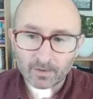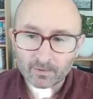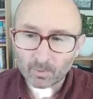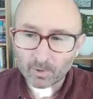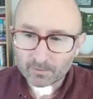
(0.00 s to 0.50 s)

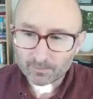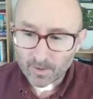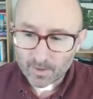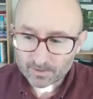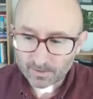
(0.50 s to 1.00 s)
So one of the
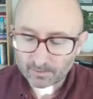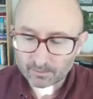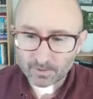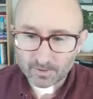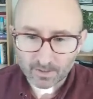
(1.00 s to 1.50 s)
first things
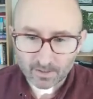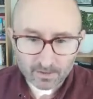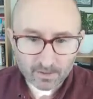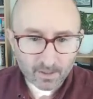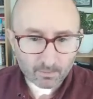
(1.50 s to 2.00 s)
we did,
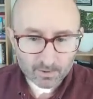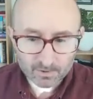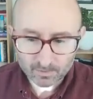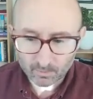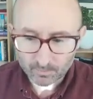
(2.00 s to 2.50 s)
which
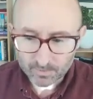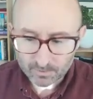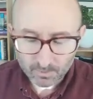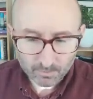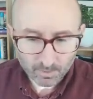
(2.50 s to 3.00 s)
is hopefully
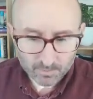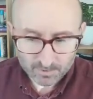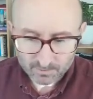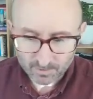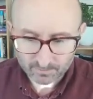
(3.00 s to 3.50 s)
going to be published
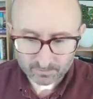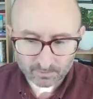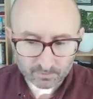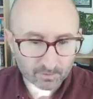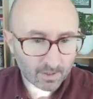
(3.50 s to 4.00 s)
quite
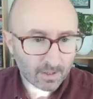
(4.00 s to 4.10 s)
soon,